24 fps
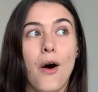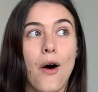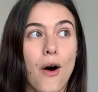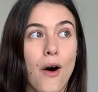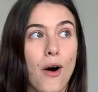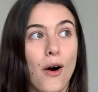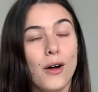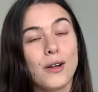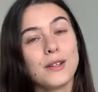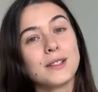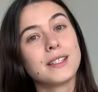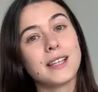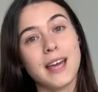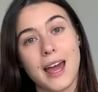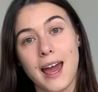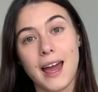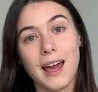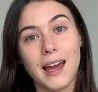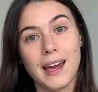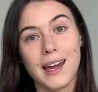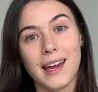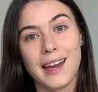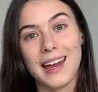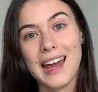all
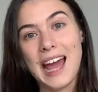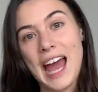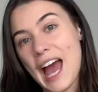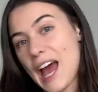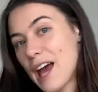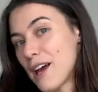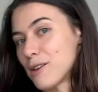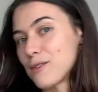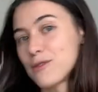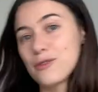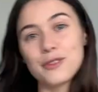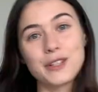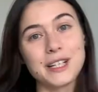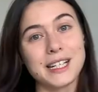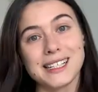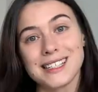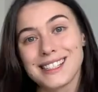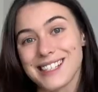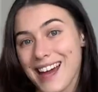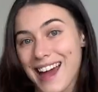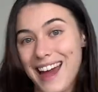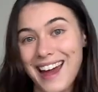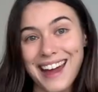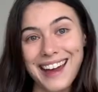day, every
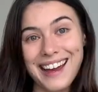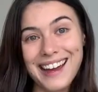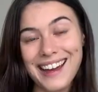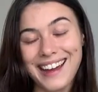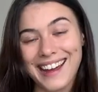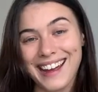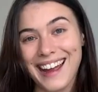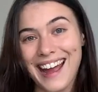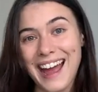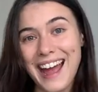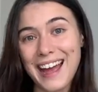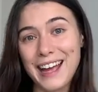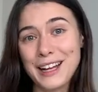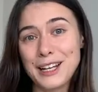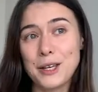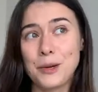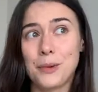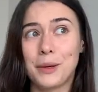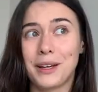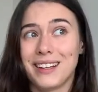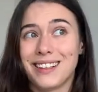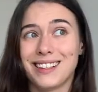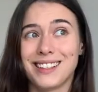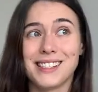day, and you
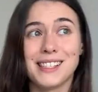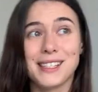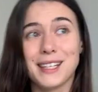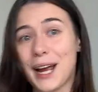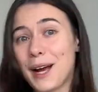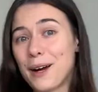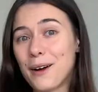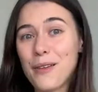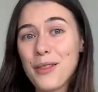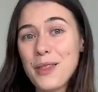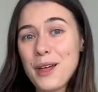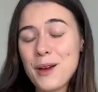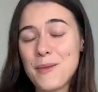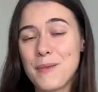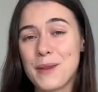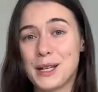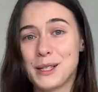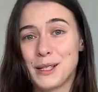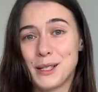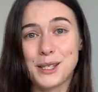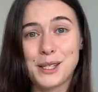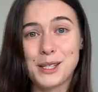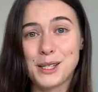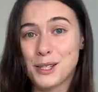can style them
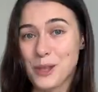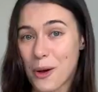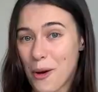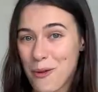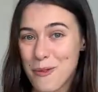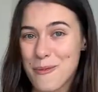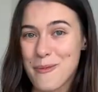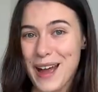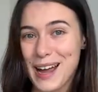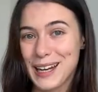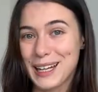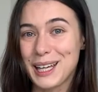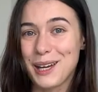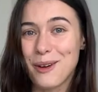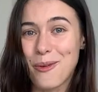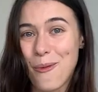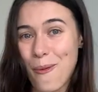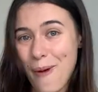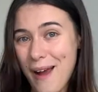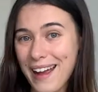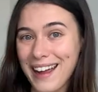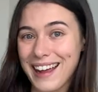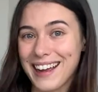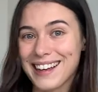in so many
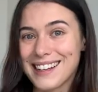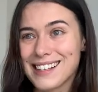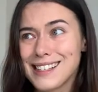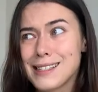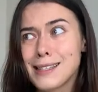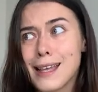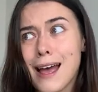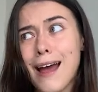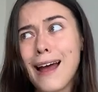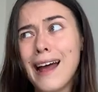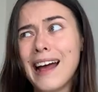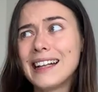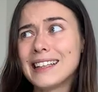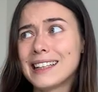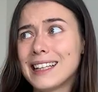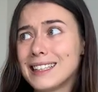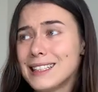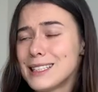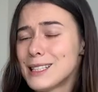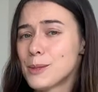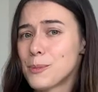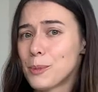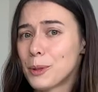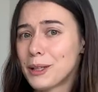ways that
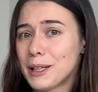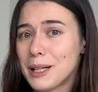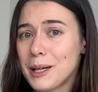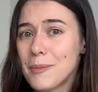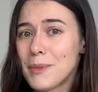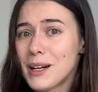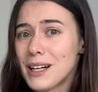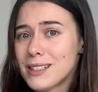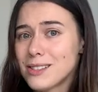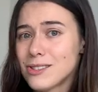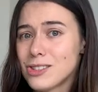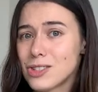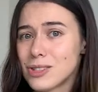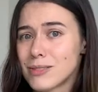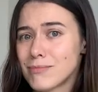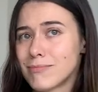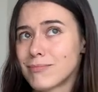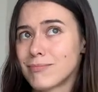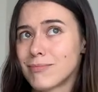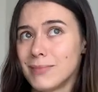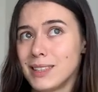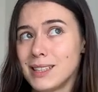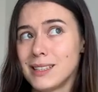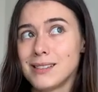it's pretty
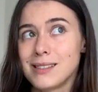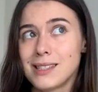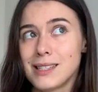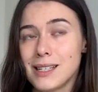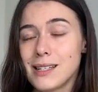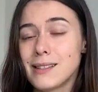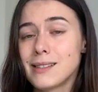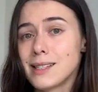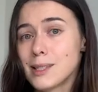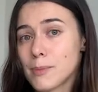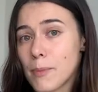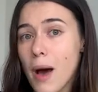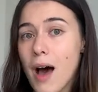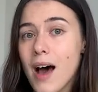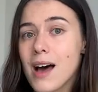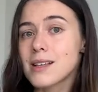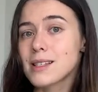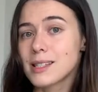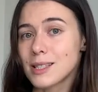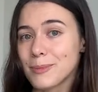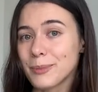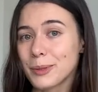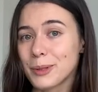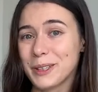much, it's
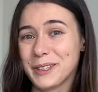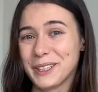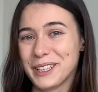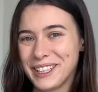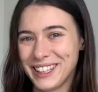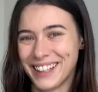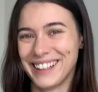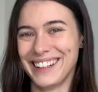possible.